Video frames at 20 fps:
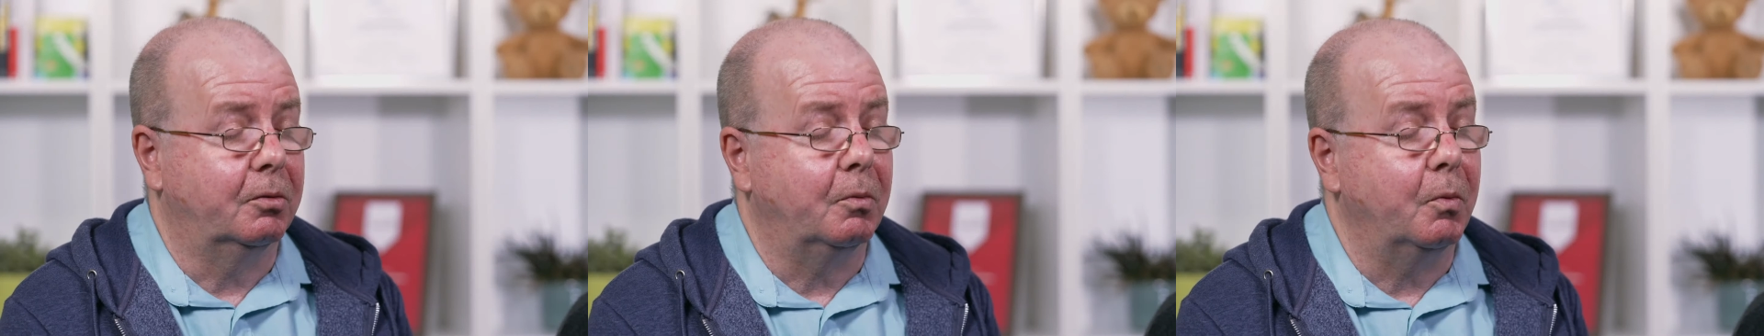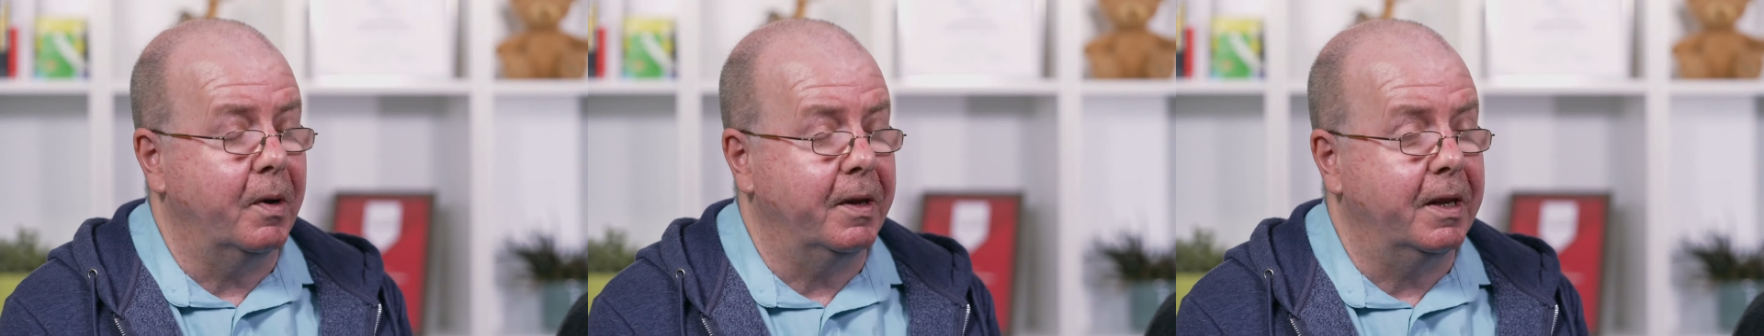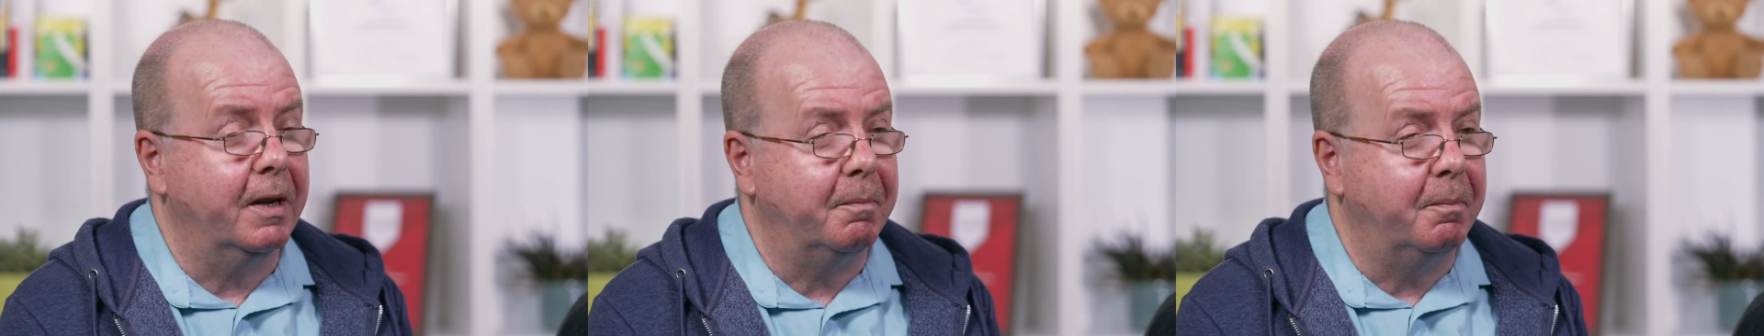
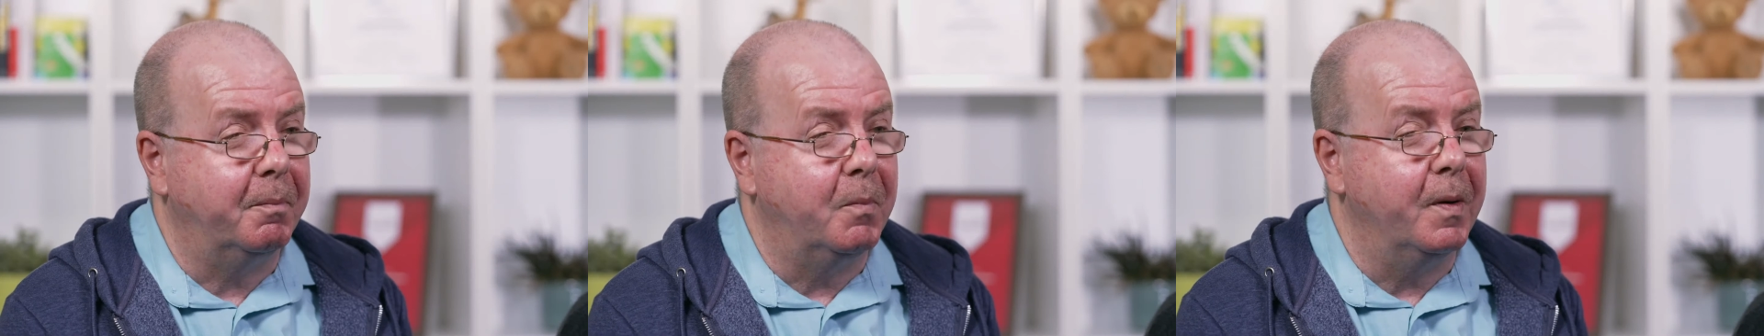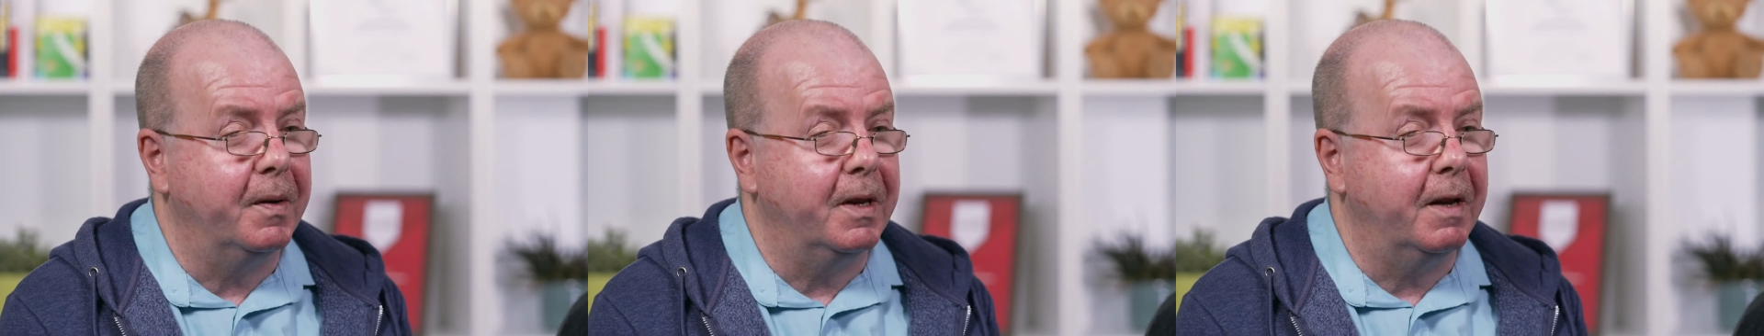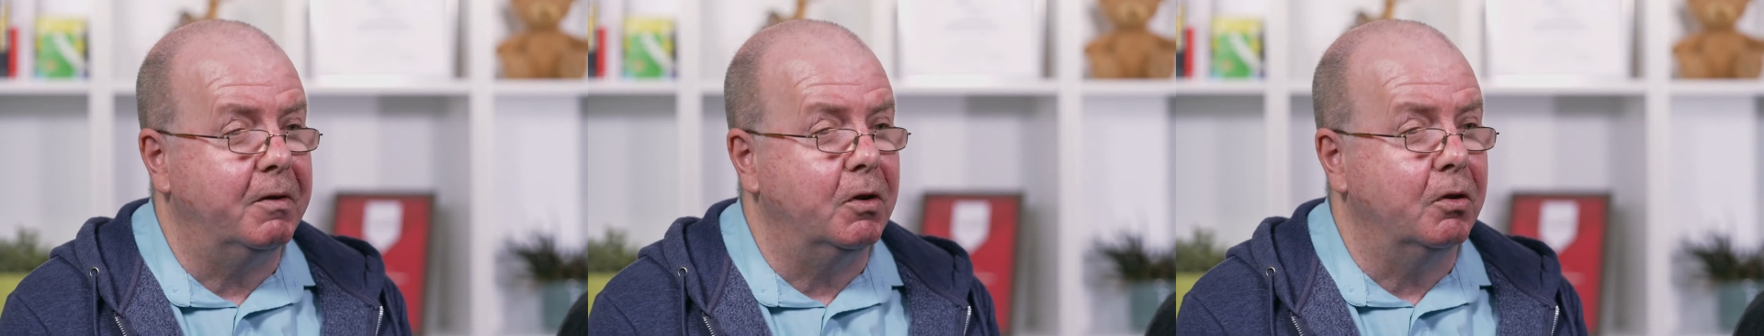When
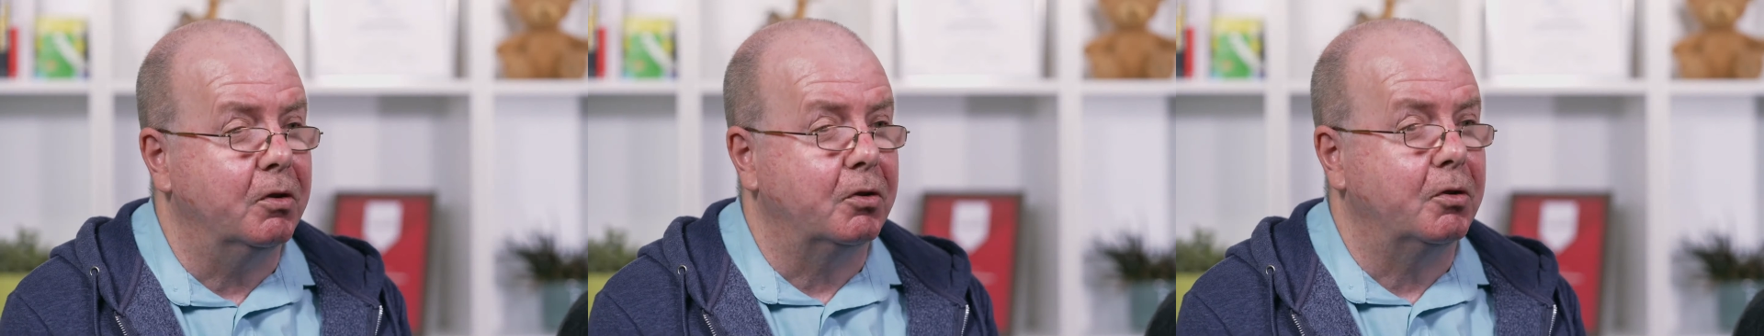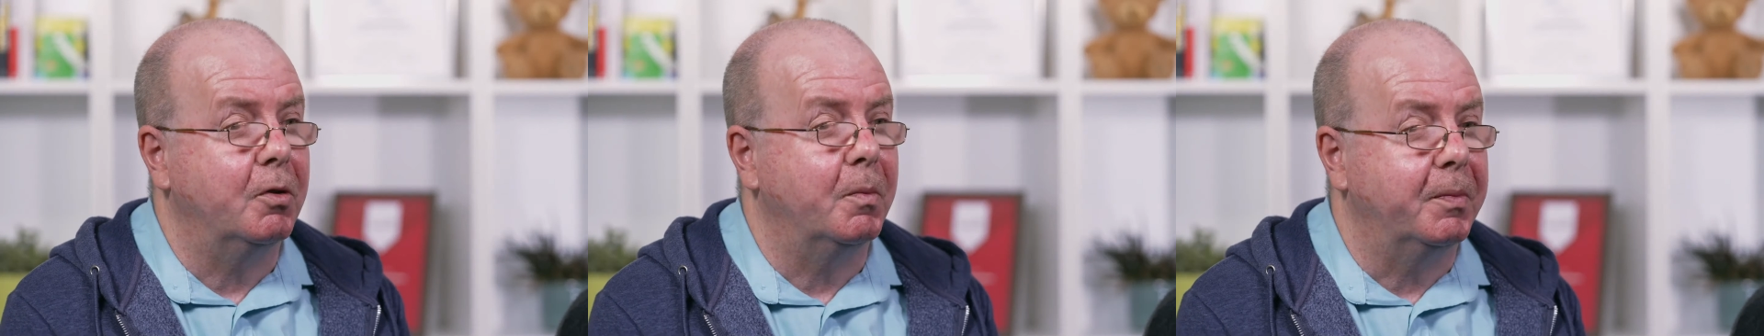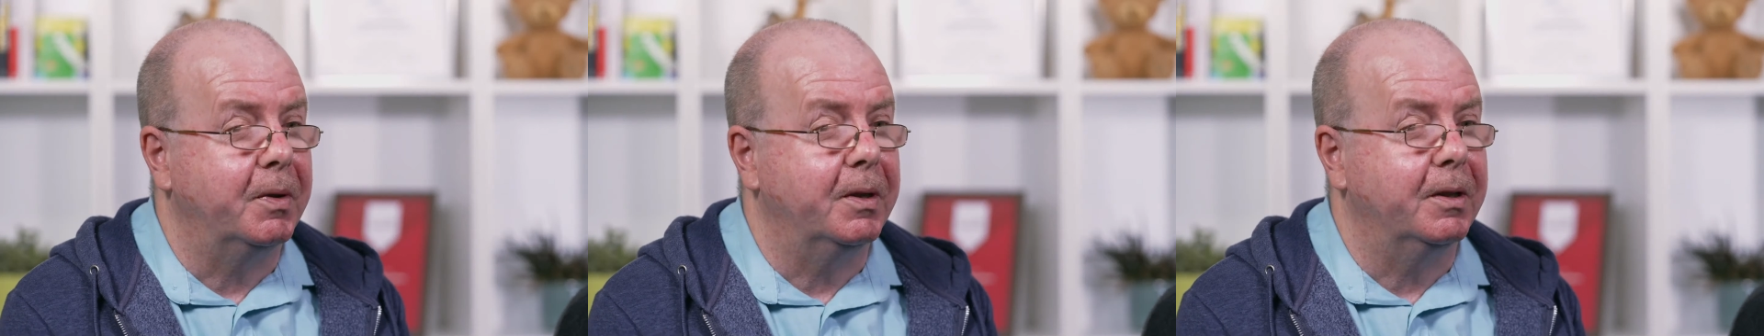they've done
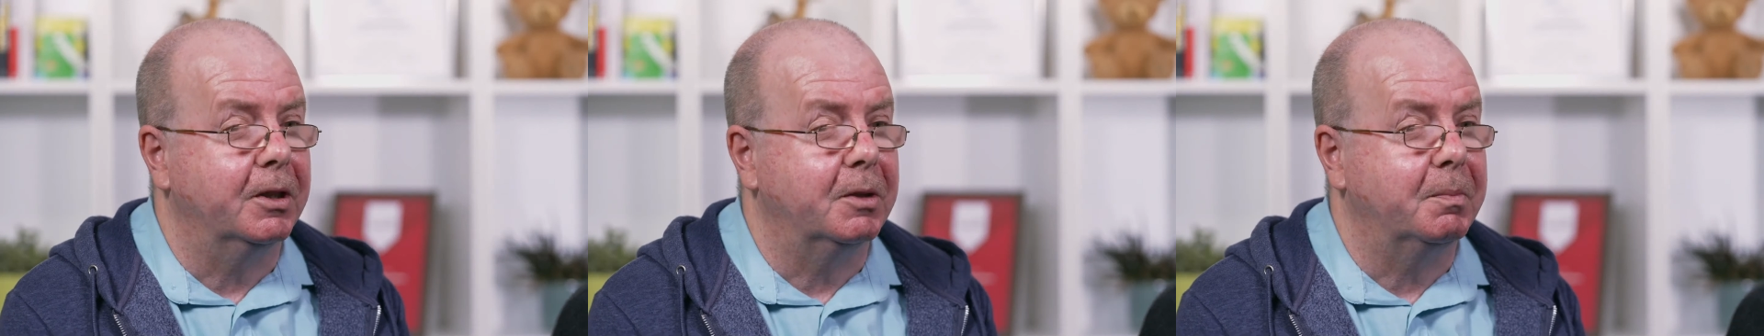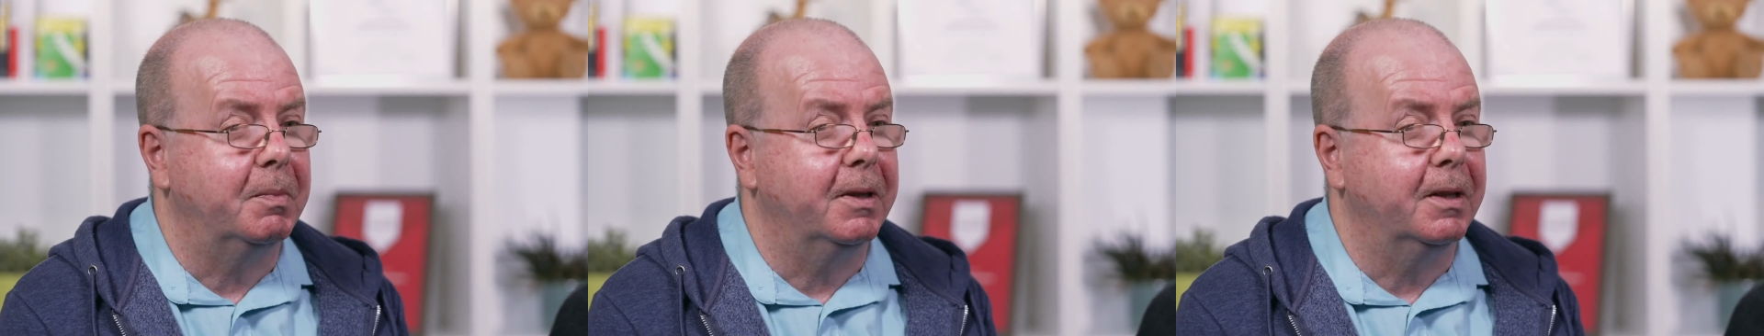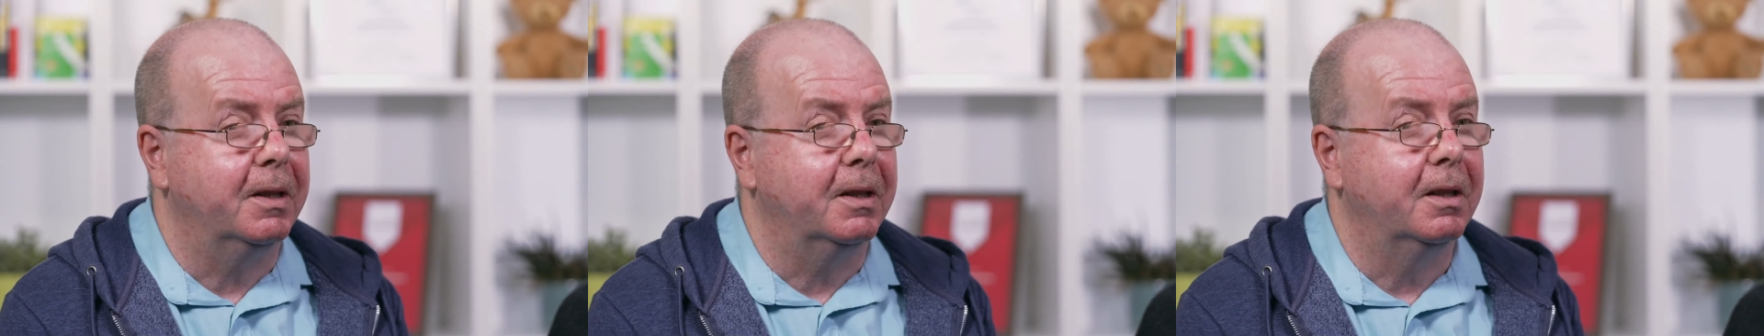something that's
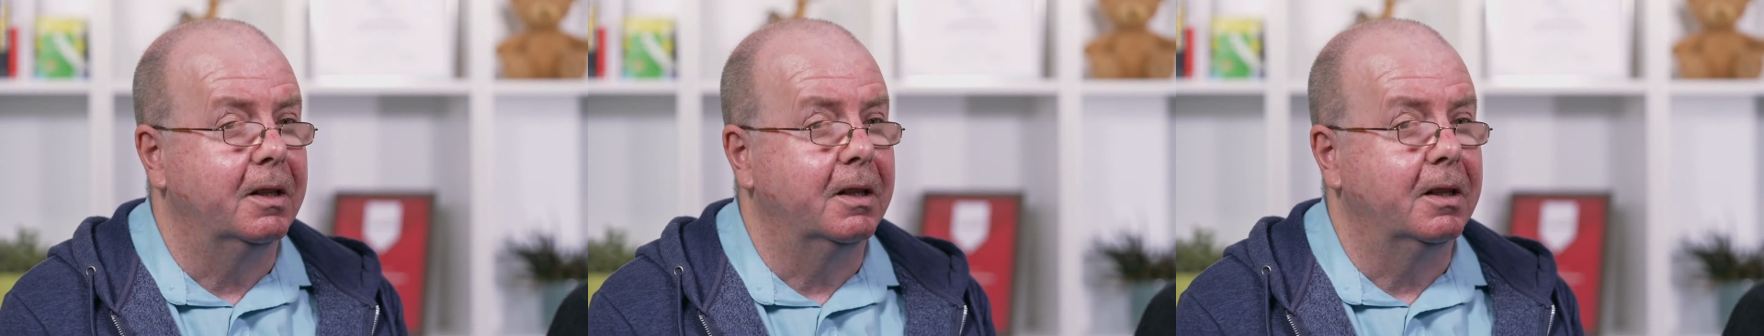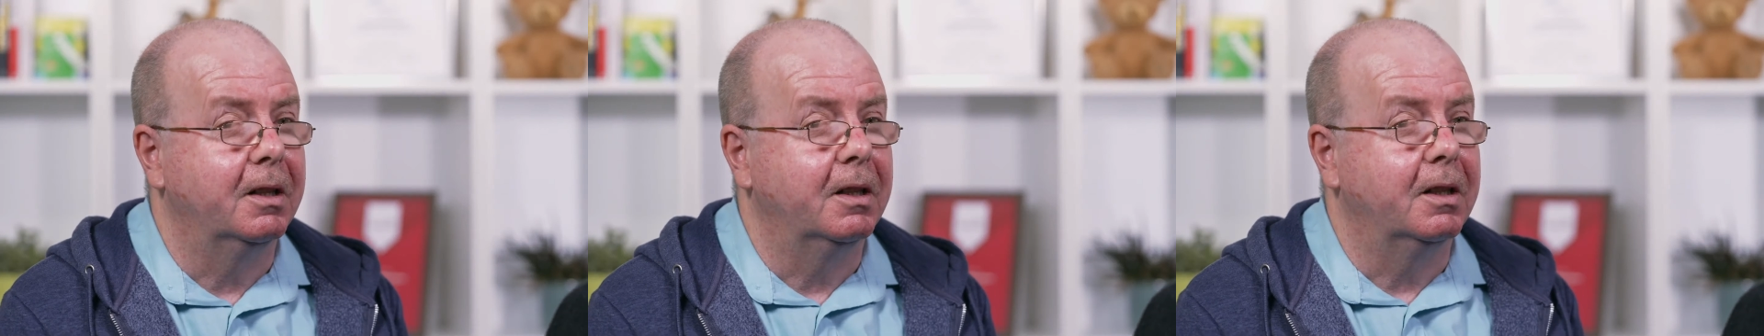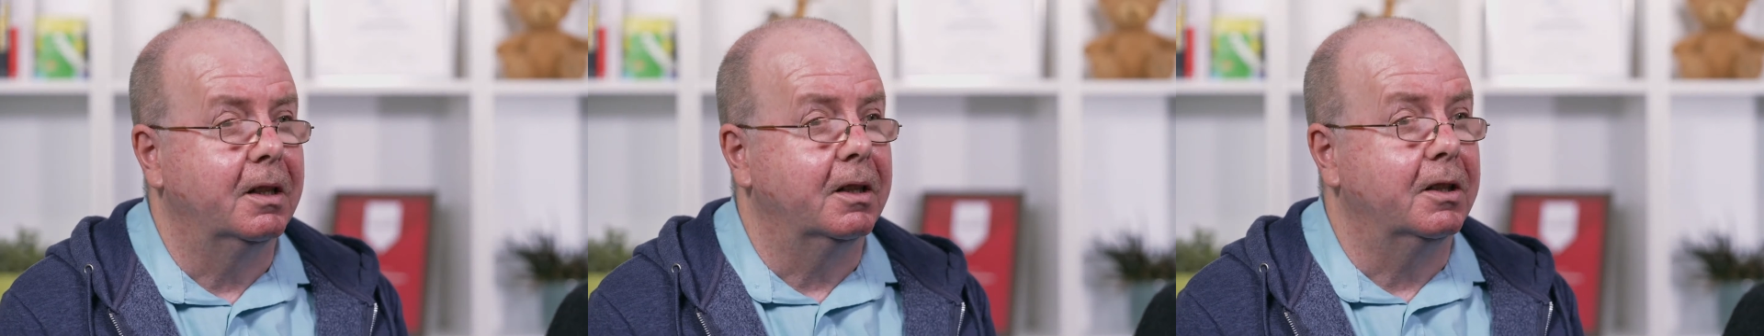been
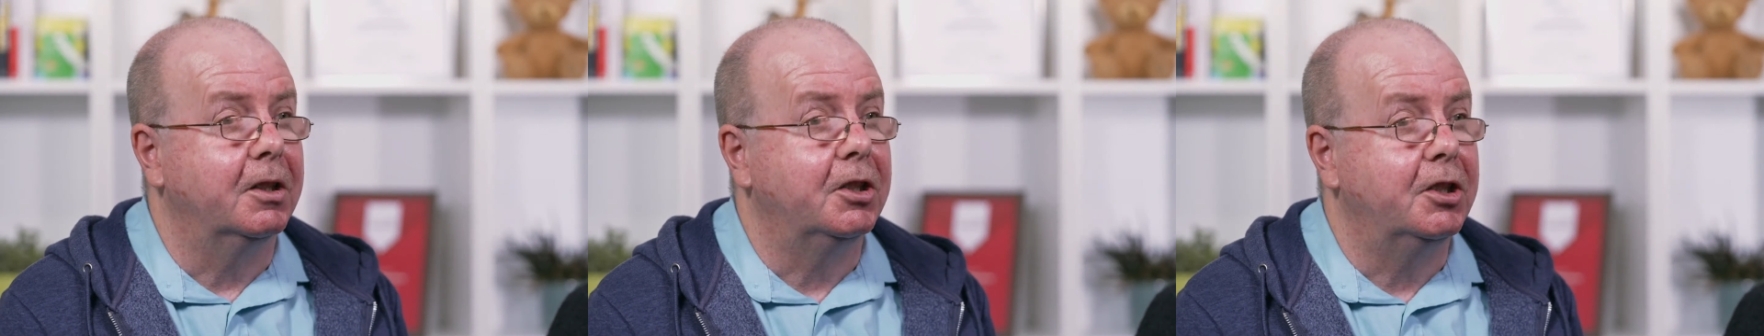an